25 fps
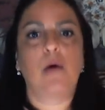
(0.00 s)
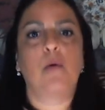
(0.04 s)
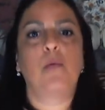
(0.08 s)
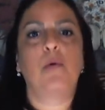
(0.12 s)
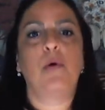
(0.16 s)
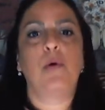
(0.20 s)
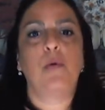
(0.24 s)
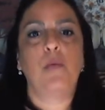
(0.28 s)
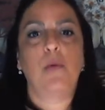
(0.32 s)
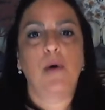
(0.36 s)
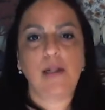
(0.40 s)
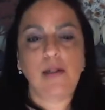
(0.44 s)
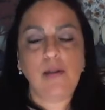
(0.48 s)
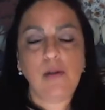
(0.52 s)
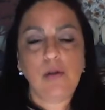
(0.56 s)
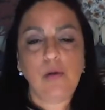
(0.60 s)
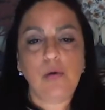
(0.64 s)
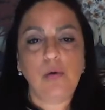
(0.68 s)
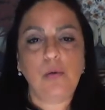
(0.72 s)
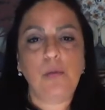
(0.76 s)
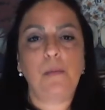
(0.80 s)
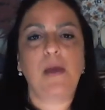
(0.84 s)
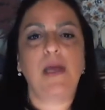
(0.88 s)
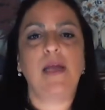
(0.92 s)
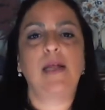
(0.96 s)
We want
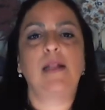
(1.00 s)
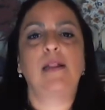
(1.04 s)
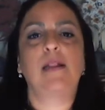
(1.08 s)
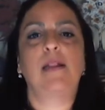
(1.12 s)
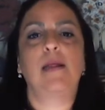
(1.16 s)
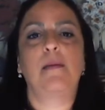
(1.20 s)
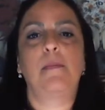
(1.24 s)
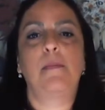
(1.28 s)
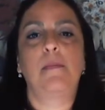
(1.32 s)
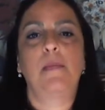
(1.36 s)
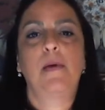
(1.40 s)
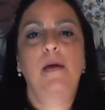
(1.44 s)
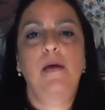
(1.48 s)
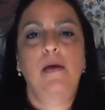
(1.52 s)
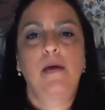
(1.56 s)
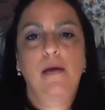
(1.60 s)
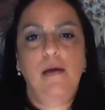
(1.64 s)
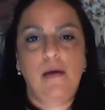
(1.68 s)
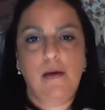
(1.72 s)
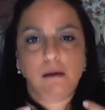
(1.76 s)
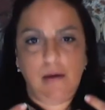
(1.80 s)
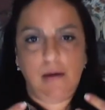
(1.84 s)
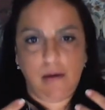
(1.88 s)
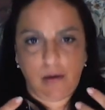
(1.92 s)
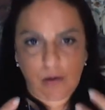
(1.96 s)
to make them
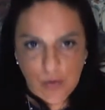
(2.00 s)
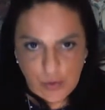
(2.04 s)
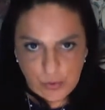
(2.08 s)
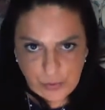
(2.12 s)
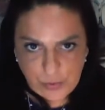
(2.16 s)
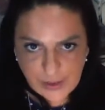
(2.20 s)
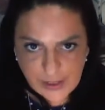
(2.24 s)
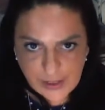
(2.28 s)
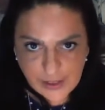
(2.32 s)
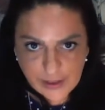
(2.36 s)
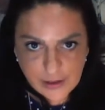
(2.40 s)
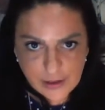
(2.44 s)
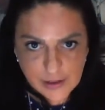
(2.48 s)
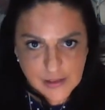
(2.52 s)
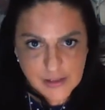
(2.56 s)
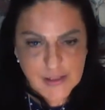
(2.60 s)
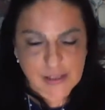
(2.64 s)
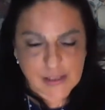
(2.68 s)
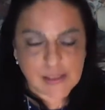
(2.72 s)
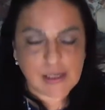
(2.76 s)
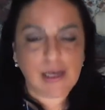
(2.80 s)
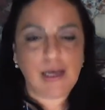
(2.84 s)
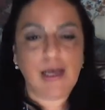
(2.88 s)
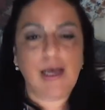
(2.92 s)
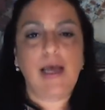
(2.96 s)
good
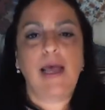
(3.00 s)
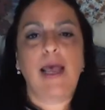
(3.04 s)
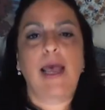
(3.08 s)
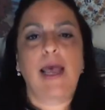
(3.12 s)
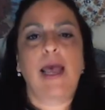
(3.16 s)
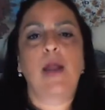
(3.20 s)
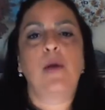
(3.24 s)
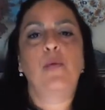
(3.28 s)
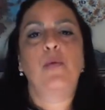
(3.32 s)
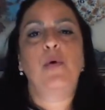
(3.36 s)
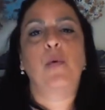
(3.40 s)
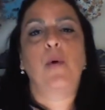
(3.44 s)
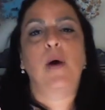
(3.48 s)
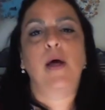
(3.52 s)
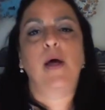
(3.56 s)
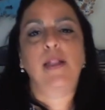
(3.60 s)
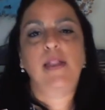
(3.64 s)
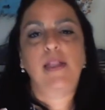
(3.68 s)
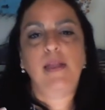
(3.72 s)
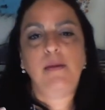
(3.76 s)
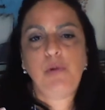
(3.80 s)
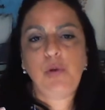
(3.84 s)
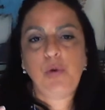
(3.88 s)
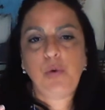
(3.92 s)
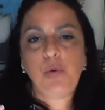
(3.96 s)
readers and we
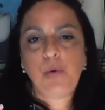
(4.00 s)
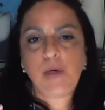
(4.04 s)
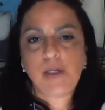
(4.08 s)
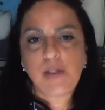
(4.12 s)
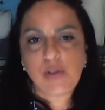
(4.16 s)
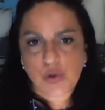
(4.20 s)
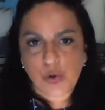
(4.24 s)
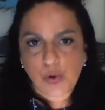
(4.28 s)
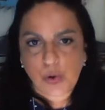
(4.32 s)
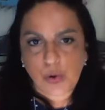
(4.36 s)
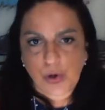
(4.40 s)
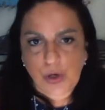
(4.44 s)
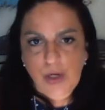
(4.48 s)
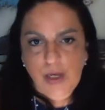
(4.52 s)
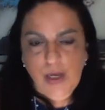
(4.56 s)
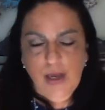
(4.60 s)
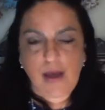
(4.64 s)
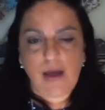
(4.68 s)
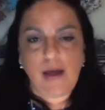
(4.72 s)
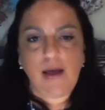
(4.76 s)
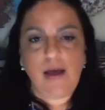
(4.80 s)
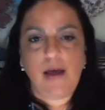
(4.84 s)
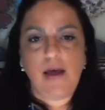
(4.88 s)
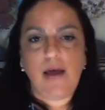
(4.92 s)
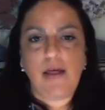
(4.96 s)
want them to enjoy
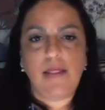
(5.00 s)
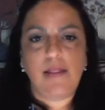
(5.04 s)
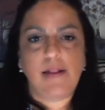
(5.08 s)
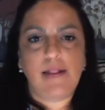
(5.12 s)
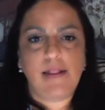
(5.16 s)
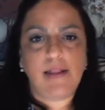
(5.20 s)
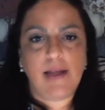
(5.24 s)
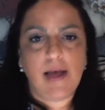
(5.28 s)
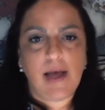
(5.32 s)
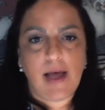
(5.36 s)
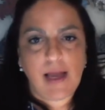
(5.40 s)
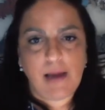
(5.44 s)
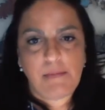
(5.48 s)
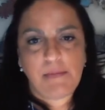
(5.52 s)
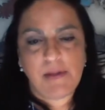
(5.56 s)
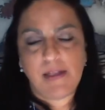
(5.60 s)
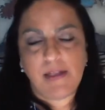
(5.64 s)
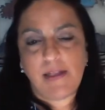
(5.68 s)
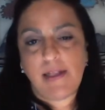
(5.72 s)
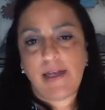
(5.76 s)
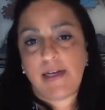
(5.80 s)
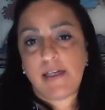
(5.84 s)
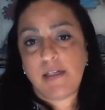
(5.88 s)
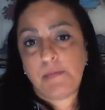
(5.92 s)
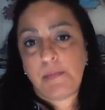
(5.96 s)
the time
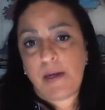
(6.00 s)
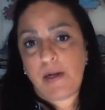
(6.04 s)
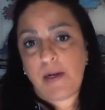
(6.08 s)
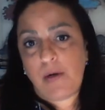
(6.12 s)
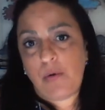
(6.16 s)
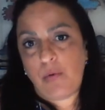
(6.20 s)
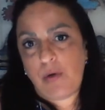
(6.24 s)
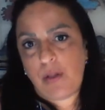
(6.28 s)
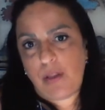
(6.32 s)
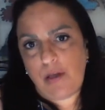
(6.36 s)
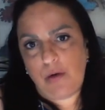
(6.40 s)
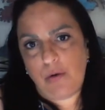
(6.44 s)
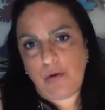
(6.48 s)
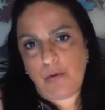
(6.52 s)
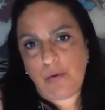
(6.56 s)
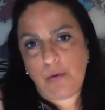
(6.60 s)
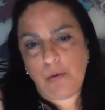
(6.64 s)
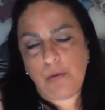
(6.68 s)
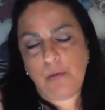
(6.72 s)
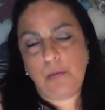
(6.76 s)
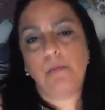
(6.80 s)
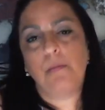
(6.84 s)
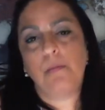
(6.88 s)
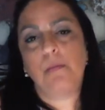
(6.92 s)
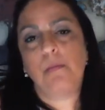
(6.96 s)
that they spend with
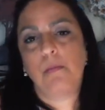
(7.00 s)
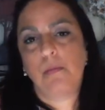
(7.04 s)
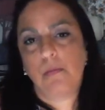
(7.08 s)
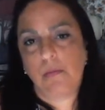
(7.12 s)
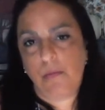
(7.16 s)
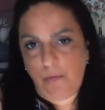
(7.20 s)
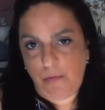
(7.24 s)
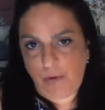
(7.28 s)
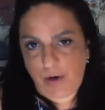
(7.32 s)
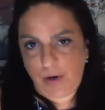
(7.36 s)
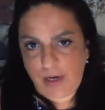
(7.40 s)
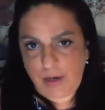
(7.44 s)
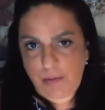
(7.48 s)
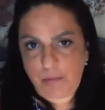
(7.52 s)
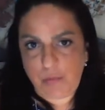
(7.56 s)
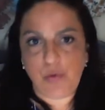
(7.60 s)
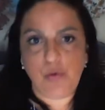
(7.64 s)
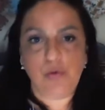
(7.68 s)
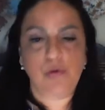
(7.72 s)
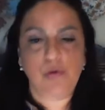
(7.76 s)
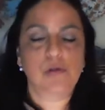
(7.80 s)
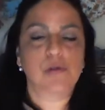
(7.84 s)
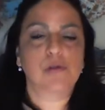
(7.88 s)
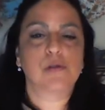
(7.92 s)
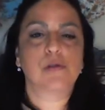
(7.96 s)
you reading
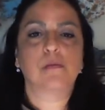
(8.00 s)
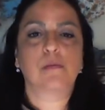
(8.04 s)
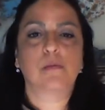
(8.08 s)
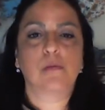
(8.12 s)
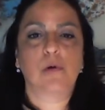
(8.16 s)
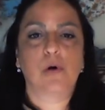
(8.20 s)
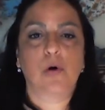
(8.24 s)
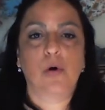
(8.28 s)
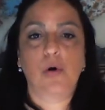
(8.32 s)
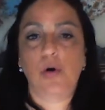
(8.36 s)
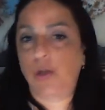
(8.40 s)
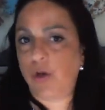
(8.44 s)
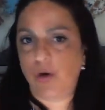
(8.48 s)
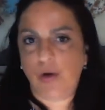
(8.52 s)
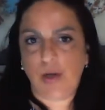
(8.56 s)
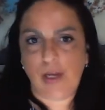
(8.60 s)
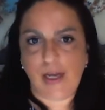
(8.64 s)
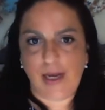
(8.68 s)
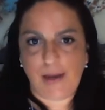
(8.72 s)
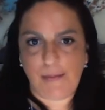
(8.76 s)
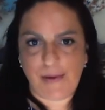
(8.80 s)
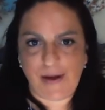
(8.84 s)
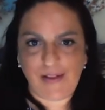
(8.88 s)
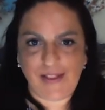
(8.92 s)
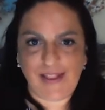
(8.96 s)
books or
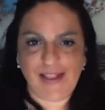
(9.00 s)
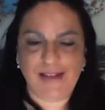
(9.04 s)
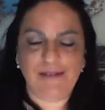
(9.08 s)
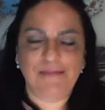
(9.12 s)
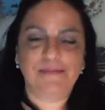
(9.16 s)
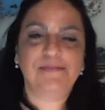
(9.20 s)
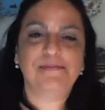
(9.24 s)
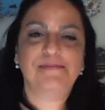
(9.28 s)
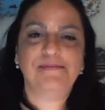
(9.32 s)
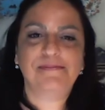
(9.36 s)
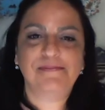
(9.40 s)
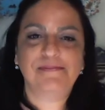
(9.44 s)
talking about them.